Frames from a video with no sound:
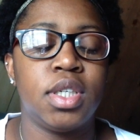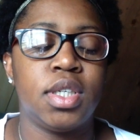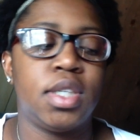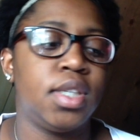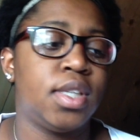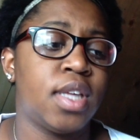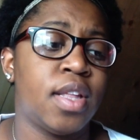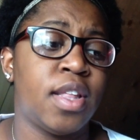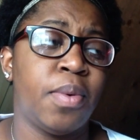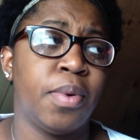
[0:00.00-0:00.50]

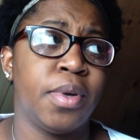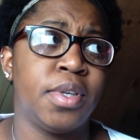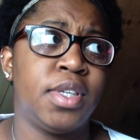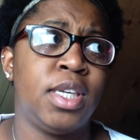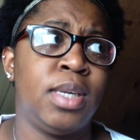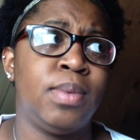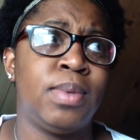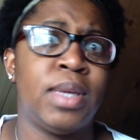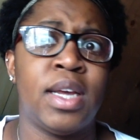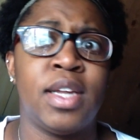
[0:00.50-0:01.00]
said they were
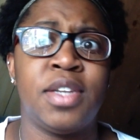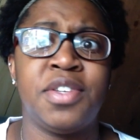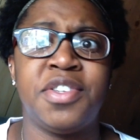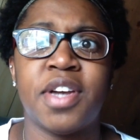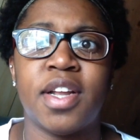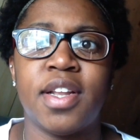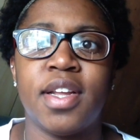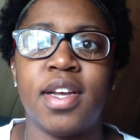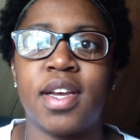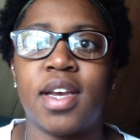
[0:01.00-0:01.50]
deemed
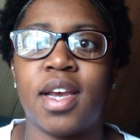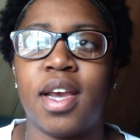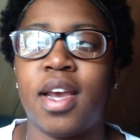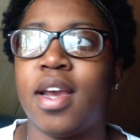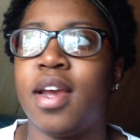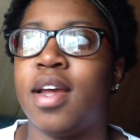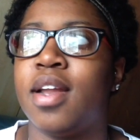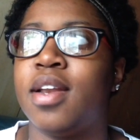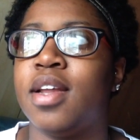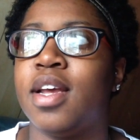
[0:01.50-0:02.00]
angelic
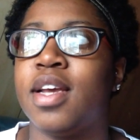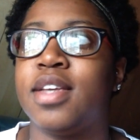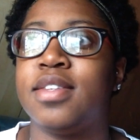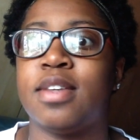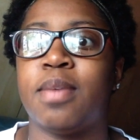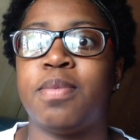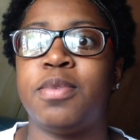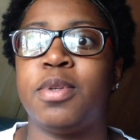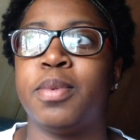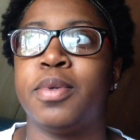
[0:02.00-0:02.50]
and
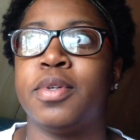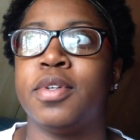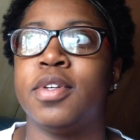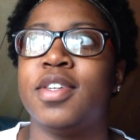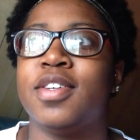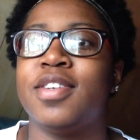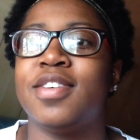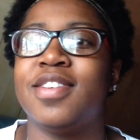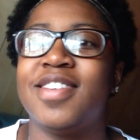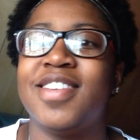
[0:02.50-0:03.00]

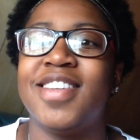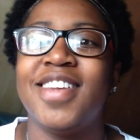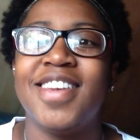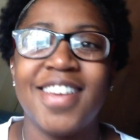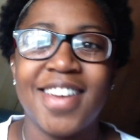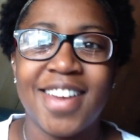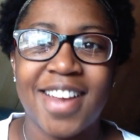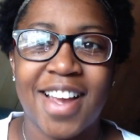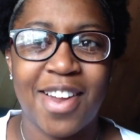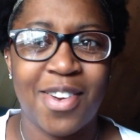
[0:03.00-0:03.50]
acceptable.
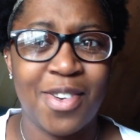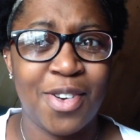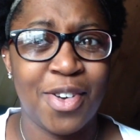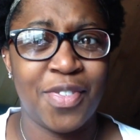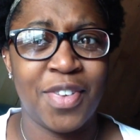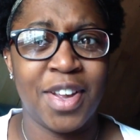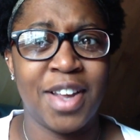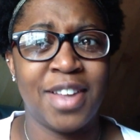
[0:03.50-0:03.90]
I don't know if